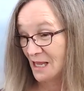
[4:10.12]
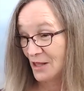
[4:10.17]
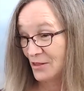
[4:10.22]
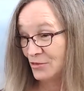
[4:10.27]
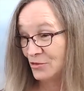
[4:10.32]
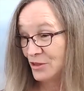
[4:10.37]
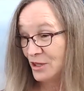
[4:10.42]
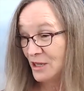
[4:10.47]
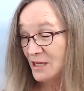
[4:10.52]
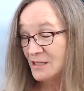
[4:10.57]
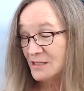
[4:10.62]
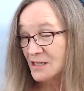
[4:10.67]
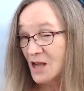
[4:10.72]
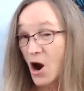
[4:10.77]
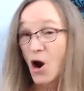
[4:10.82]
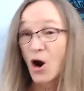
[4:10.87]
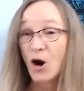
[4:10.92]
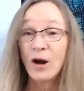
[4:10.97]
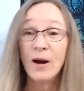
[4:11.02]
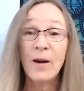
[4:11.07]
These
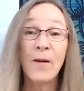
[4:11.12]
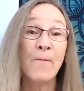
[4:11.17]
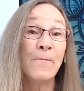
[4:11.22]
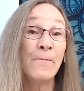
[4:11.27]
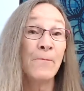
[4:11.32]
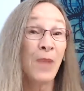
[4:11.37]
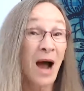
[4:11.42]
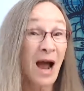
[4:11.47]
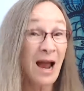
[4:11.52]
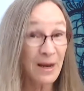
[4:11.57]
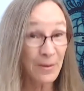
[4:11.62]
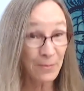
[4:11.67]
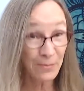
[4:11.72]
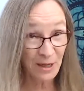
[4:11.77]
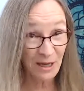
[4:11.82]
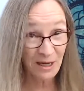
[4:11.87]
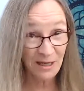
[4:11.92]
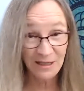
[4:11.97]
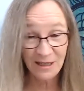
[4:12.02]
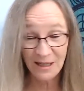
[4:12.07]
are my
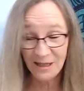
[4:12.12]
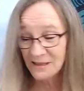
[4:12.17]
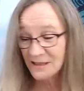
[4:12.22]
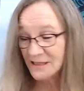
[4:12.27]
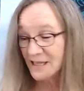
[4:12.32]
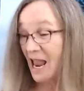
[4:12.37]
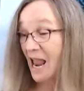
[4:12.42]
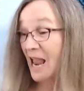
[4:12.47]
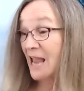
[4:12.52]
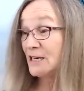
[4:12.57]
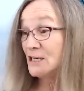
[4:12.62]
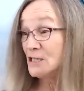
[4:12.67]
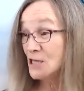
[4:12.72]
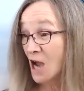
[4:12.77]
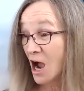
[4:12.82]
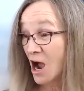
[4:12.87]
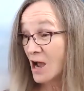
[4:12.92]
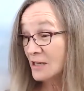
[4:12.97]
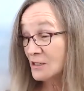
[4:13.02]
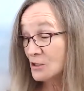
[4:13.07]
opinions and
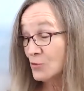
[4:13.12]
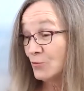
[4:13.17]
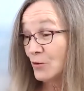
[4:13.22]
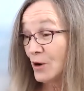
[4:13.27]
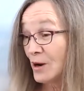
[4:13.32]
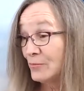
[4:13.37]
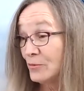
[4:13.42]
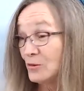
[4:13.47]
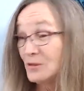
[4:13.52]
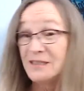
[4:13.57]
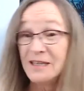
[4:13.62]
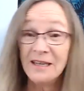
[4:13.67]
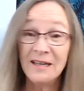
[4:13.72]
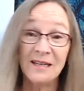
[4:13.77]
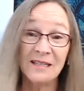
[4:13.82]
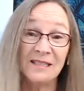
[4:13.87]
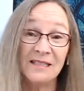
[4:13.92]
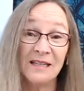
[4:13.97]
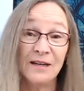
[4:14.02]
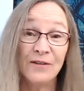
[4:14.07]
not
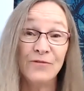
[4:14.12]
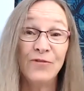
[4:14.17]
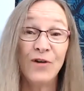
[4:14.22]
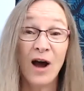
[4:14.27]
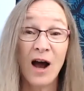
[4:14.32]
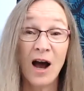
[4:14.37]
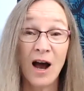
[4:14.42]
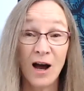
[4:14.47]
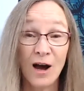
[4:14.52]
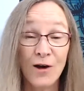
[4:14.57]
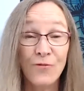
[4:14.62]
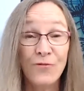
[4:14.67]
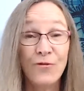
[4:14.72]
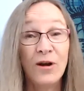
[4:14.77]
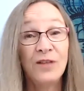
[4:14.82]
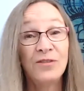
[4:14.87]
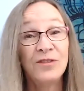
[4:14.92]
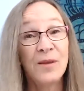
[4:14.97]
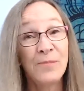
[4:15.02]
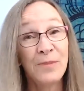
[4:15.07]
representative of
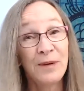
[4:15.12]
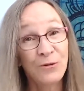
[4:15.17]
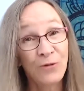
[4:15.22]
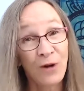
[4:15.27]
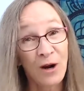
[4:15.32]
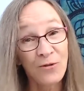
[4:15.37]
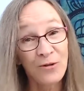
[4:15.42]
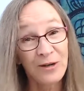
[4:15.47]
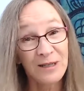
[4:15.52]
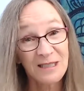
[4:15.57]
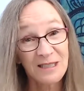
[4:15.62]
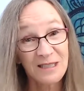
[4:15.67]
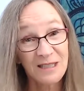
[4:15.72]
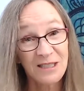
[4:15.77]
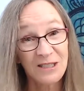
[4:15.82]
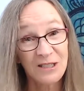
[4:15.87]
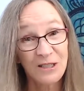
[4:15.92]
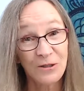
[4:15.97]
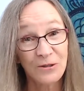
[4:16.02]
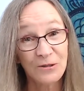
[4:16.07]
the Monroe
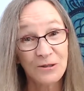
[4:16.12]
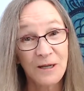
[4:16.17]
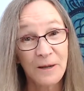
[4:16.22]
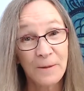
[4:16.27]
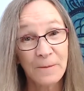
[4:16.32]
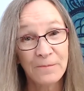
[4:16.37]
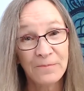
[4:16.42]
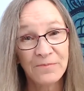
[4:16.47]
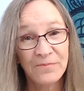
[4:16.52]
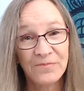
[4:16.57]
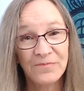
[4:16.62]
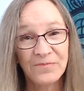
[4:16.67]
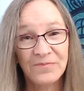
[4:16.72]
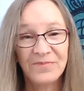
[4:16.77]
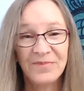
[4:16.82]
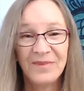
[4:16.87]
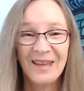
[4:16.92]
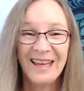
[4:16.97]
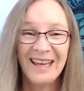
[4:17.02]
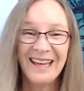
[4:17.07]
Institute.
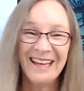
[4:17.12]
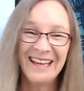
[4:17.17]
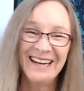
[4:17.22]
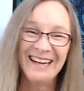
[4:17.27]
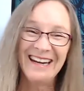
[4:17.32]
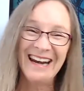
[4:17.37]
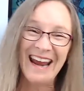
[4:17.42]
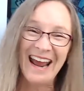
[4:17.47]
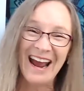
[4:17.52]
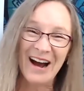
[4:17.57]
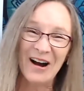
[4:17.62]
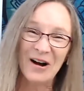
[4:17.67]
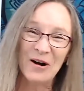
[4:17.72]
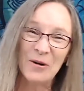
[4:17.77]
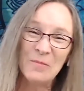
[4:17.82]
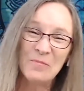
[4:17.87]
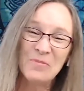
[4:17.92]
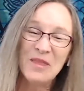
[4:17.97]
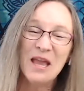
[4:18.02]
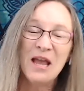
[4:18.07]

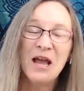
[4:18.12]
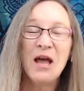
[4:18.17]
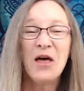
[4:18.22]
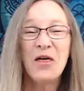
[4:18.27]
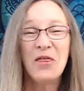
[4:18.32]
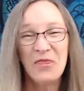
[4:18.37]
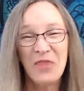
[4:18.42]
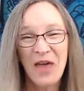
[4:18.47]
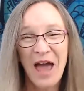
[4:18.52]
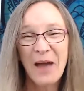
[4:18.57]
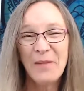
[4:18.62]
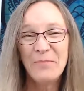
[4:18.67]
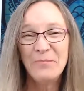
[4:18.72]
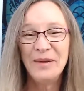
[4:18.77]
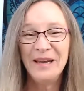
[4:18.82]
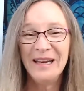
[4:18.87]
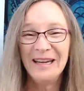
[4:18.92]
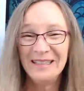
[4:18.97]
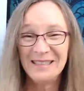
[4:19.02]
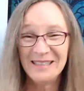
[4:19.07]
Now, that
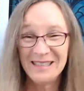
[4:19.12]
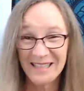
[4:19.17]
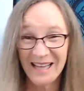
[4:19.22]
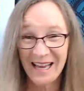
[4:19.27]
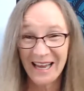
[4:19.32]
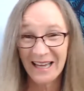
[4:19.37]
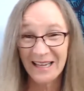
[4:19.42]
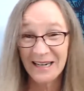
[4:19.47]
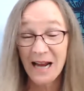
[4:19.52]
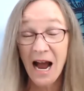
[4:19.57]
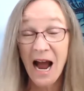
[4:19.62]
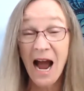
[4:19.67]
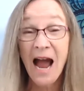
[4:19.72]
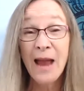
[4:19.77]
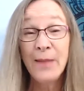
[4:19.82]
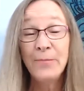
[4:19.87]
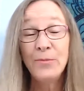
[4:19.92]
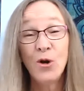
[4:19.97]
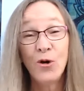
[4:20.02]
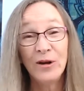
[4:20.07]
being said,
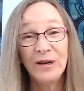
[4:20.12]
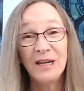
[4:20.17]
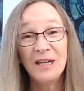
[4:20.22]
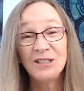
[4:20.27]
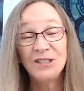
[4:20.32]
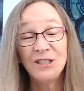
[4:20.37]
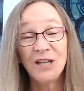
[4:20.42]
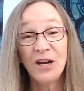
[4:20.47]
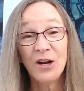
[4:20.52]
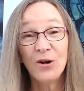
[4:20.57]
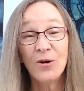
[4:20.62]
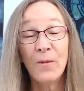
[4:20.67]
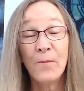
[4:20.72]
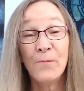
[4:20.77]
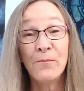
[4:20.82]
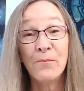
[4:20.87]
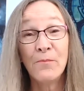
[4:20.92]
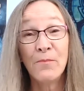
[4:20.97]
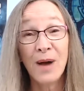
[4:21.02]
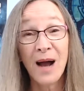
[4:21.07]
I'm going to share
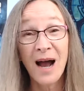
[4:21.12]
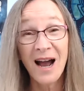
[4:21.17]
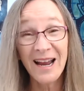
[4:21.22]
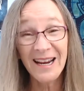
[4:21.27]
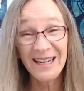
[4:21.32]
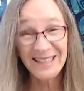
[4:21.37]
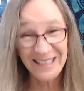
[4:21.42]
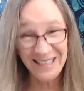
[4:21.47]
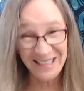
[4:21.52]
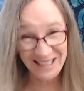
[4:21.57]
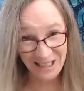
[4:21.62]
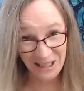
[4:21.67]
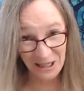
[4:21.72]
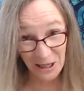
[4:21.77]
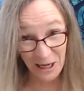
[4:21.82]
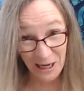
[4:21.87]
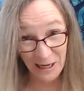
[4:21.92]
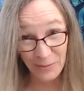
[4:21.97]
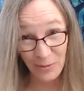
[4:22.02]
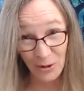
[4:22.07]
my
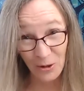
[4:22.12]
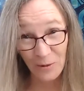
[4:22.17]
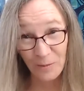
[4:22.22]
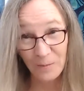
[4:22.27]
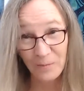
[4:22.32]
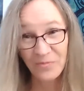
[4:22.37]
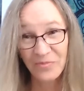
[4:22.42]
disclaimer